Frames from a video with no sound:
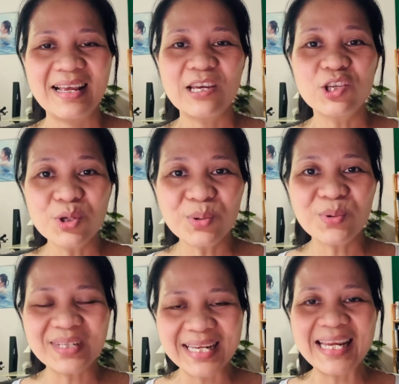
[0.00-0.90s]
You
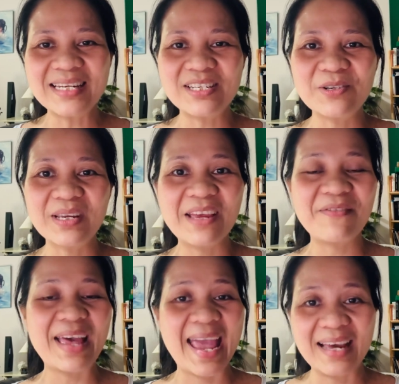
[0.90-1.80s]
would need to give
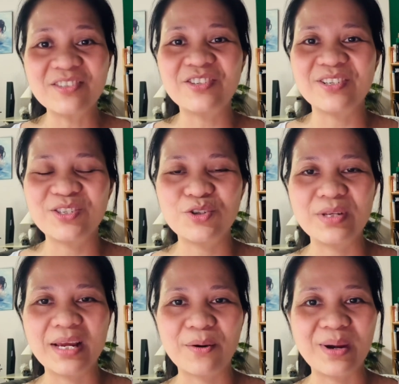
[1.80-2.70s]
answers to
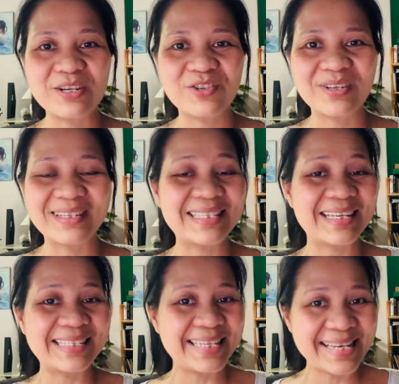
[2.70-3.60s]
their questions
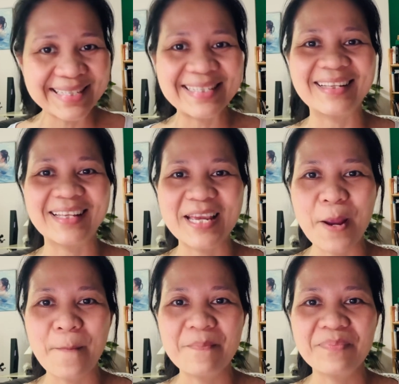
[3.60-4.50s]

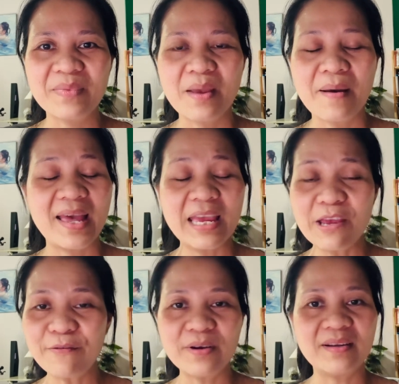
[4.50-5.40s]
decently,
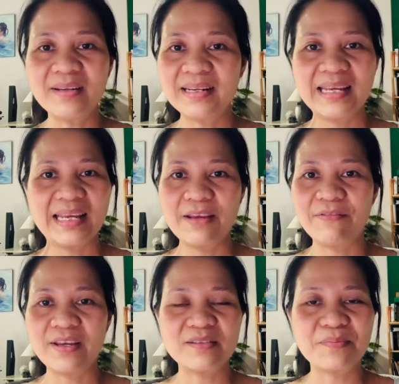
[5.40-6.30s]
even if
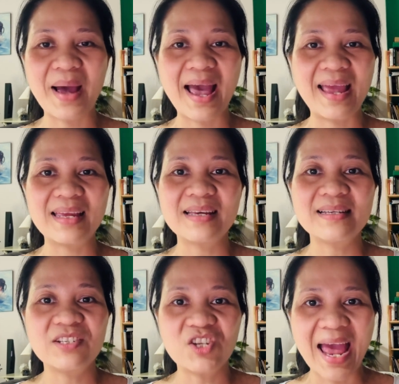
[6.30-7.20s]
it's by
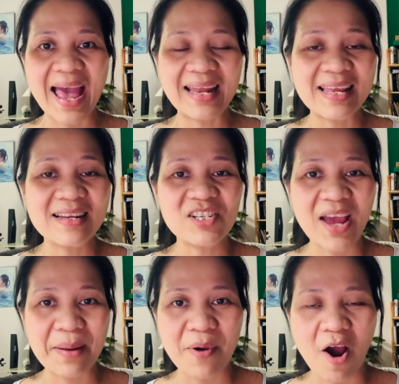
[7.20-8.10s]
chat in a
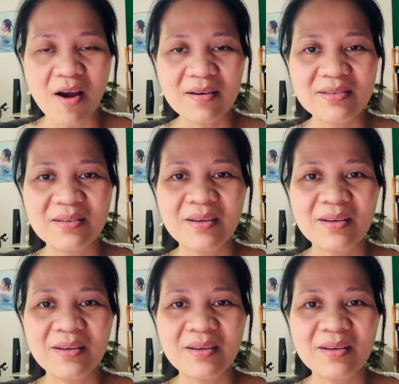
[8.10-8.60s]
chat box,